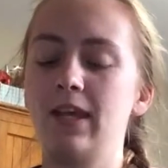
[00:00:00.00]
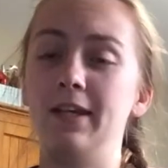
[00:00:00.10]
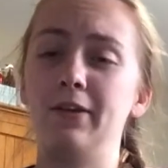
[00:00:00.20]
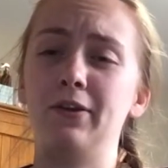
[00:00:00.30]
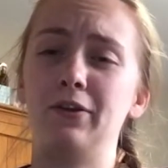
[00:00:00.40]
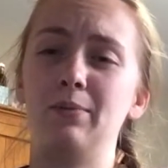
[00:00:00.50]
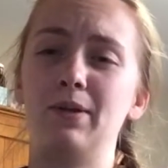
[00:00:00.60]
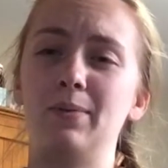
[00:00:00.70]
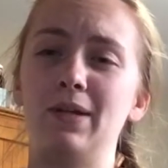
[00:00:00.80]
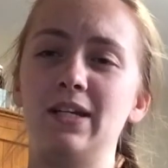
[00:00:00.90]
in an
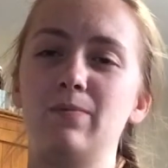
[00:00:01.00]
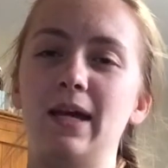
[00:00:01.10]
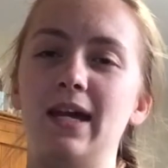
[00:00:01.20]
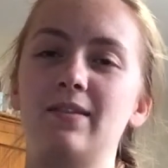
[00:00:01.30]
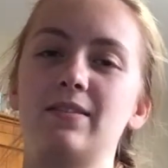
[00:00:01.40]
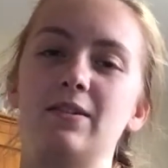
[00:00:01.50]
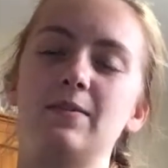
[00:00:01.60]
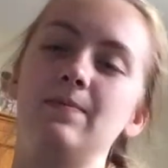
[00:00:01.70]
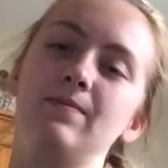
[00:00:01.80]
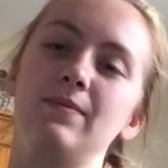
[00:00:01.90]
aluminum lace bag, so
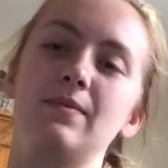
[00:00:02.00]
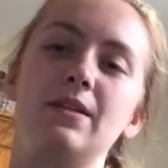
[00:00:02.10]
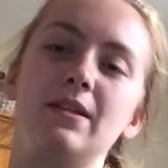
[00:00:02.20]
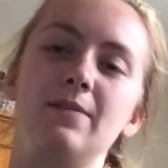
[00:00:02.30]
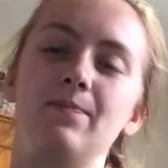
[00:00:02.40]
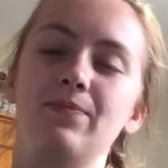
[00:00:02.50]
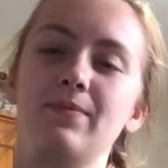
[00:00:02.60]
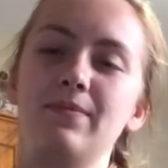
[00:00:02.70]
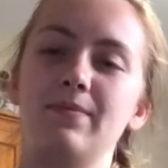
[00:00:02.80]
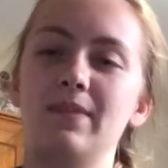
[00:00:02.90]
the
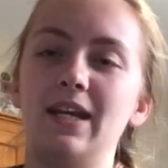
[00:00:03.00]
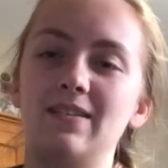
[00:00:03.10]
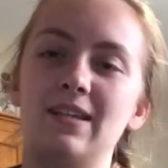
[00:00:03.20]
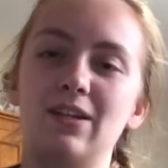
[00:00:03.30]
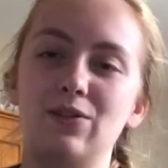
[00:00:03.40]
lightest that it